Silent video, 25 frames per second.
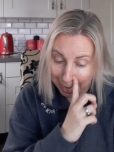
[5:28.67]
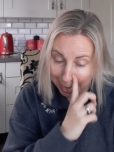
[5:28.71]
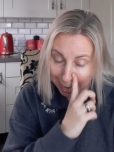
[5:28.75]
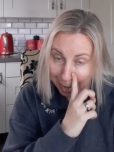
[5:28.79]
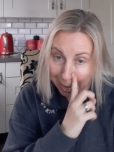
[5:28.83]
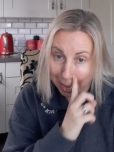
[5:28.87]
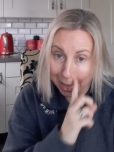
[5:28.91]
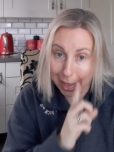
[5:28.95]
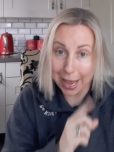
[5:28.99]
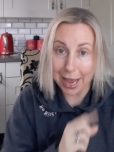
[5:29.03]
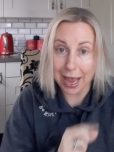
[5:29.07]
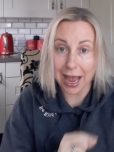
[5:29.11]

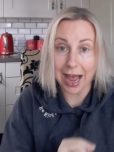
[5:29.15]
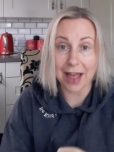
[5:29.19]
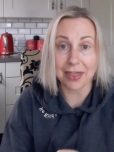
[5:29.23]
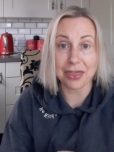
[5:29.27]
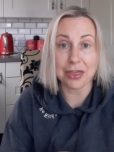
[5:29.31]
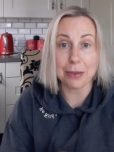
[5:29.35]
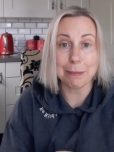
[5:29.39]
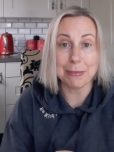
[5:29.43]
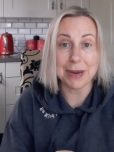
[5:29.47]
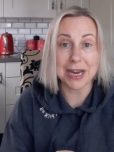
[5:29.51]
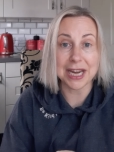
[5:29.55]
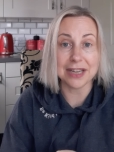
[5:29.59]
and
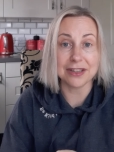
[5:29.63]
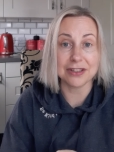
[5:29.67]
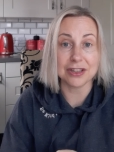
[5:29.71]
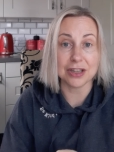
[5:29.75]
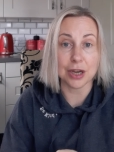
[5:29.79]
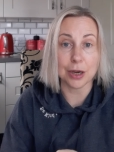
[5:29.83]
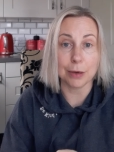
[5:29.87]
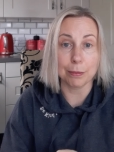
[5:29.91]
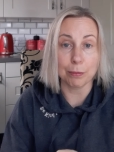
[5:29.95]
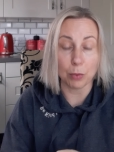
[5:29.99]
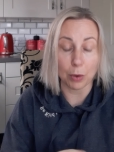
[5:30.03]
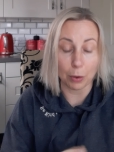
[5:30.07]
the
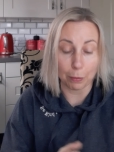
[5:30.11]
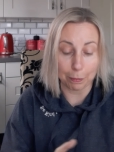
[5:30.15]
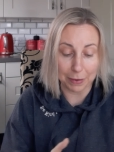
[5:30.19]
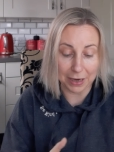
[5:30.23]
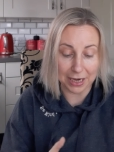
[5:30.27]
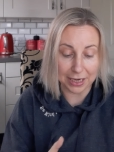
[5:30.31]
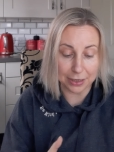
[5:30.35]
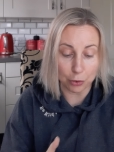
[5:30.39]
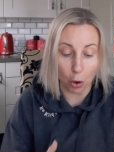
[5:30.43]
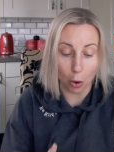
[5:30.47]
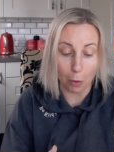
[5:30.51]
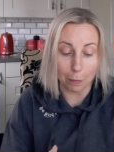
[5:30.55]
medium will
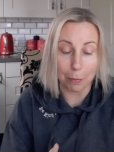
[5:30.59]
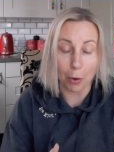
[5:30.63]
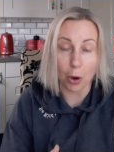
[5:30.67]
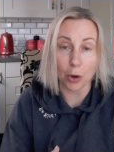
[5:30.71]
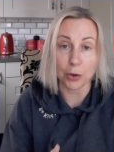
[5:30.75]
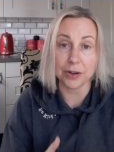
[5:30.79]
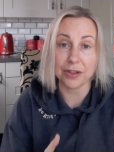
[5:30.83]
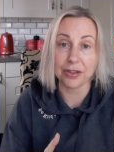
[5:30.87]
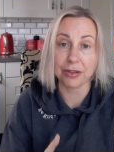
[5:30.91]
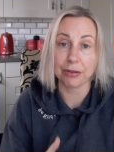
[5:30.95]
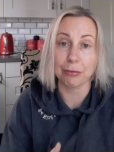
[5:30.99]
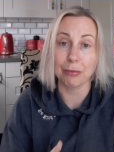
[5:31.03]
be
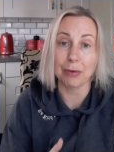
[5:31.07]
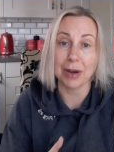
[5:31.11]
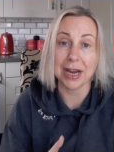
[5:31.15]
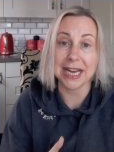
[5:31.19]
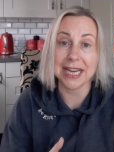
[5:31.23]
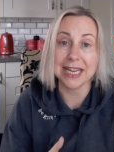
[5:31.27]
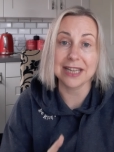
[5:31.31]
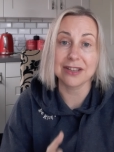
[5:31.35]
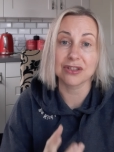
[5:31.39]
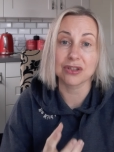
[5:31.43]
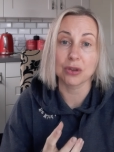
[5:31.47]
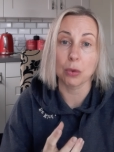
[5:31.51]

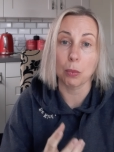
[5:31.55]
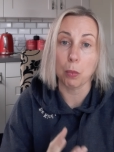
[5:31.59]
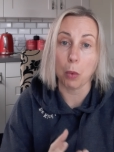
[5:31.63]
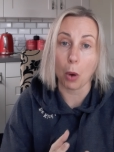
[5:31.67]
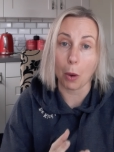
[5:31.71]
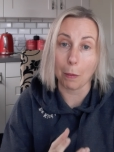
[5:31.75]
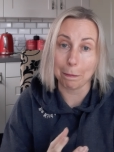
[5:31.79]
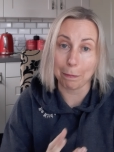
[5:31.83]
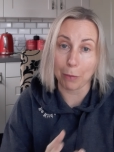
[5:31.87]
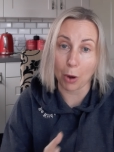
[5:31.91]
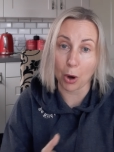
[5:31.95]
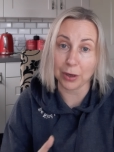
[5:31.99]
0.3 to
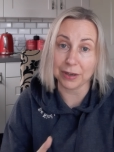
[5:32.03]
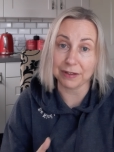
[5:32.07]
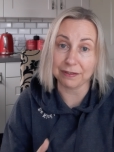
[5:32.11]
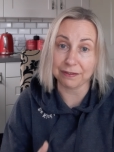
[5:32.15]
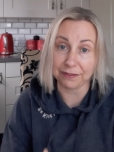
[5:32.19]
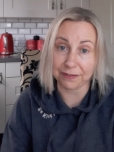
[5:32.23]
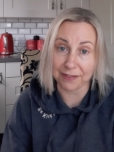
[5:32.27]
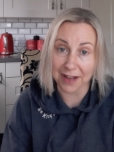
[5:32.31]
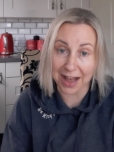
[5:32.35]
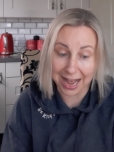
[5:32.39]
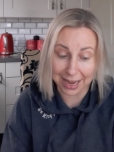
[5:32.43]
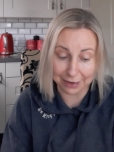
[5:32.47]

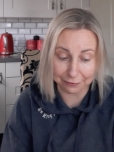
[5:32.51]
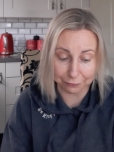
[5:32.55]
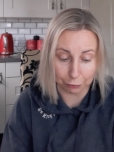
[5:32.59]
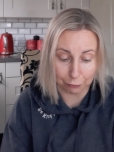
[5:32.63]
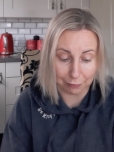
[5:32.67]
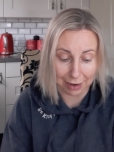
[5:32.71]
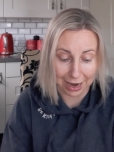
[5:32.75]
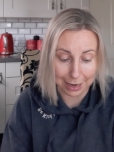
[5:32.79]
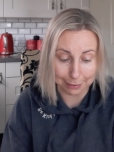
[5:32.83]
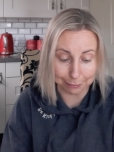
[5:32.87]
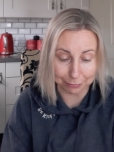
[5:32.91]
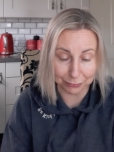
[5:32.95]
1.5
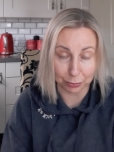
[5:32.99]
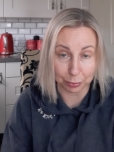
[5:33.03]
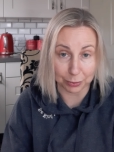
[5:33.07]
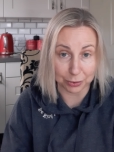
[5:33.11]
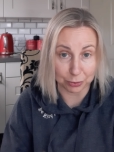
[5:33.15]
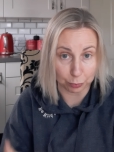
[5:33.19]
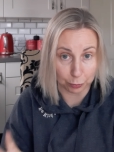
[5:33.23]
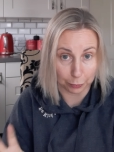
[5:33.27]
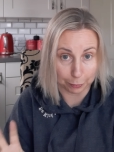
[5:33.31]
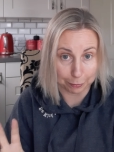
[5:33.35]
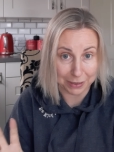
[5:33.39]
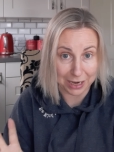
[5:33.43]
grams,
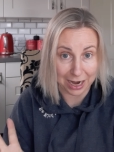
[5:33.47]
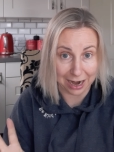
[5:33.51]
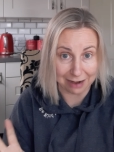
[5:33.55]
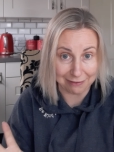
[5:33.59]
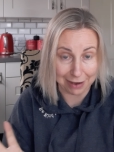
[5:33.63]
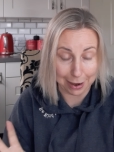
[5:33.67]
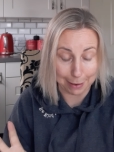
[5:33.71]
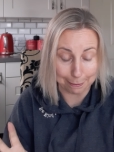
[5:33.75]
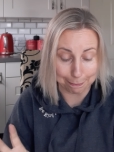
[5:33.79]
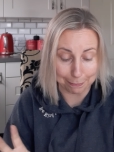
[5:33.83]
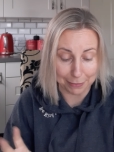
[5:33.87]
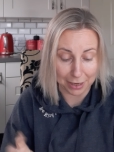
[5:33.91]
which would be our
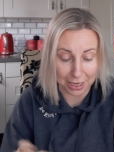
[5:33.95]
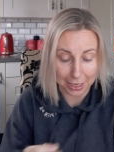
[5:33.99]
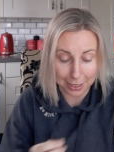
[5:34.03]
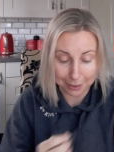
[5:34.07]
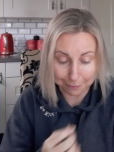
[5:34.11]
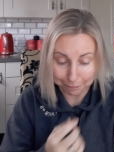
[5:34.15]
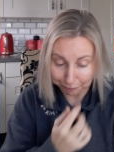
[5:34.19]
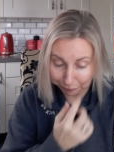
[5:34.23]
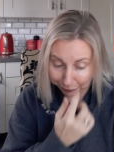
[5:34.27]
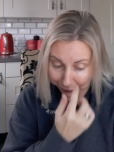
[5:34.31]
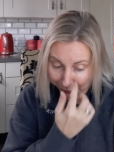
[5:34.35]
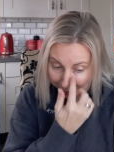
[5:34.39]

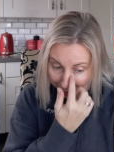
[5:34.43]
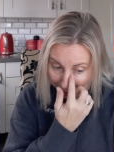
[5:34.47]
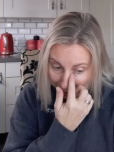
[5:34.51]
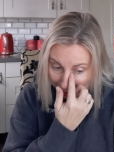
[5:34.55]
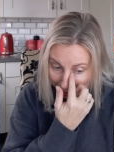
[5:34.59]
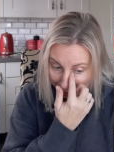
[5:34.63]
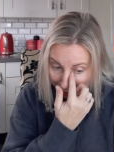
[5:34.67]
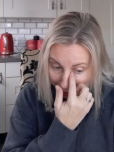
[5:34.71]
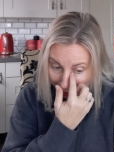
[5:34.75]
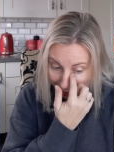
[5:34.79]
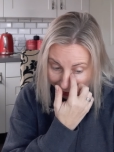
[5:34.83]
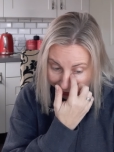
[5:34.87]
amber,
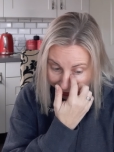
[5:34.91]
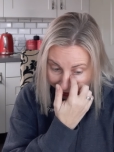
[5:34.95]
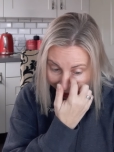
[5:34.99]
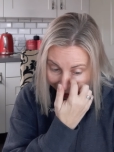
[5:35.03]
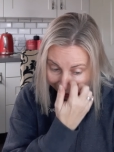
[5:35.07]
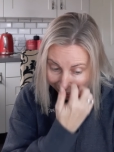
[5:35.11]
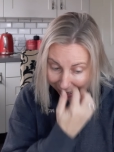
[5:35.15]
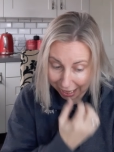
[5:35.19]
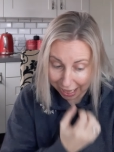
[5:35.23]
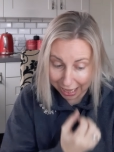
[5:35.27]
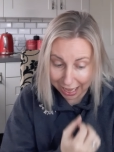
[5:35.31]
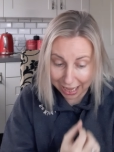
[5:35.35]
and the
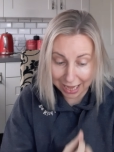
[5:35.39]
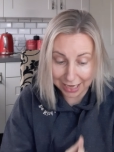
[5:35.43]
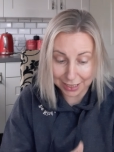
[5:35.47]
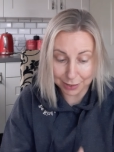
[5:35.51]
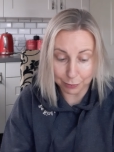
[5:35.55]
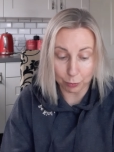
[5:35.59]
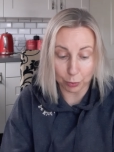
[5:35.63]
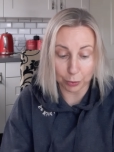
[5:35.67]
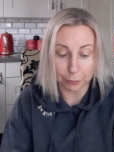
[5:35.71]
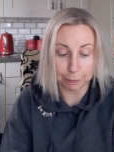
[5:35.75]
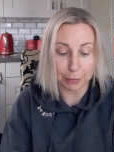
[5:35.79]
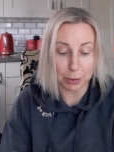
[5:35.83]
high
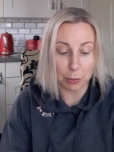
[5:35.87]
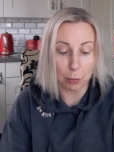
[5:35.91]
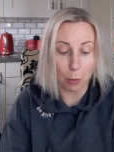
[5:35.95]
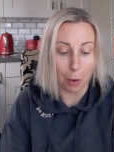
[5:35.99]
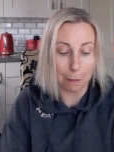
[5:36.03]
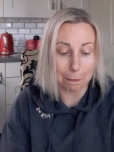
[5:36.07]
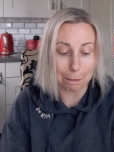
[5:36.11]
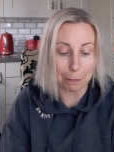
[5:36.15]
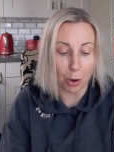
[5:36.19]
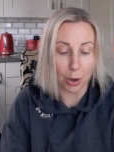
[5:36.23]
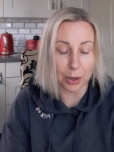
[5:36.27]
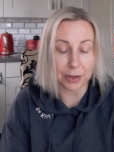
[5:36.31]
would be
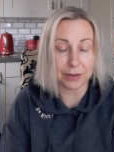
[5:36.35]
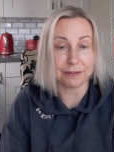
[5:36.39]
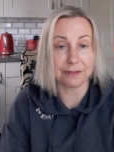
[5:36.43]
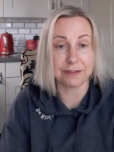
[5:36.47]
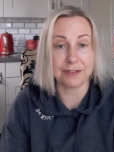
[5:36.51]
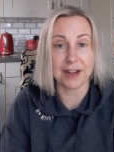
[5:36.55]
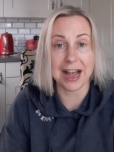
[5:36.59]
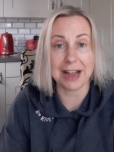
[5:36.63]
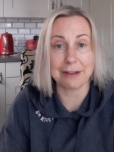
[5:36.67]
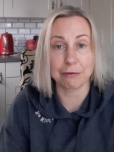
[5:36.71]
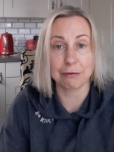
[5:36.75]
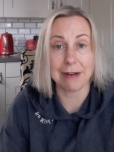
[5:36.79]

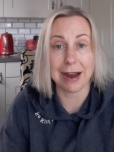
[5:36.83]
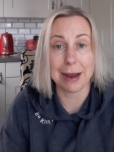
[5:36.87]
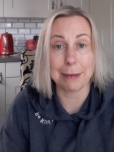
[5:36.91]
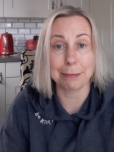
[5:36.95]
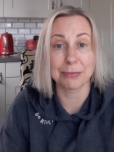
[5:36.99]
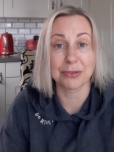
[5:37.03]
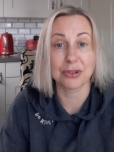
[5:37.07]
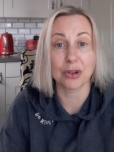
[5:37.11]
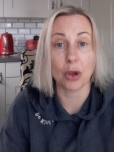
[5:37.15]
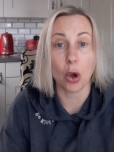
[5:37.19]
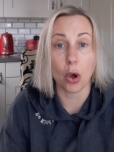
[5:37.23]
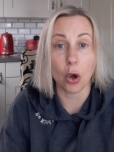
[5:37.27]
1.5
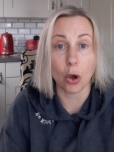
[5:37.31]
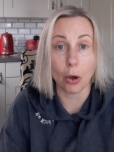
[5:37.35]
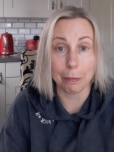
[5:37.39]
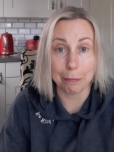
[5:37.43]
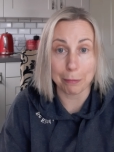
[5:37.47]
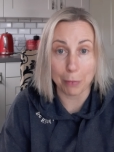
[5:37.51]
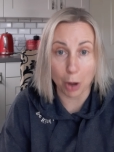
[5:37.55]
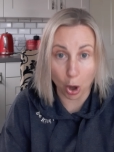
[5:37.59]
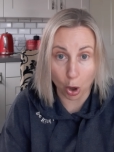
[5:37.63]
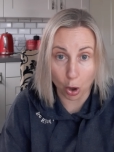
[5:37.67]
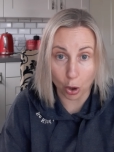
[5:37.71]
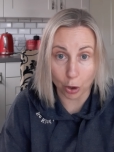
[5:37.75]
grams or
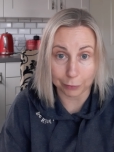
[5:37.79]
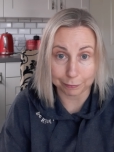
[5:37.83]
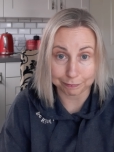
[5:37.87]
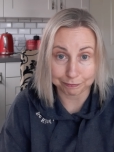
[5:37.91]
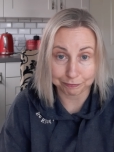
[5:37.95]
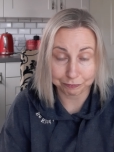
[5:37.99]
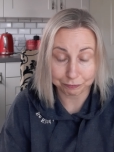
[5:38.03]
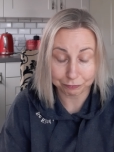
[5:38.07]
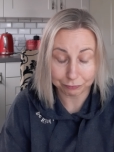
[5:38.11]
more.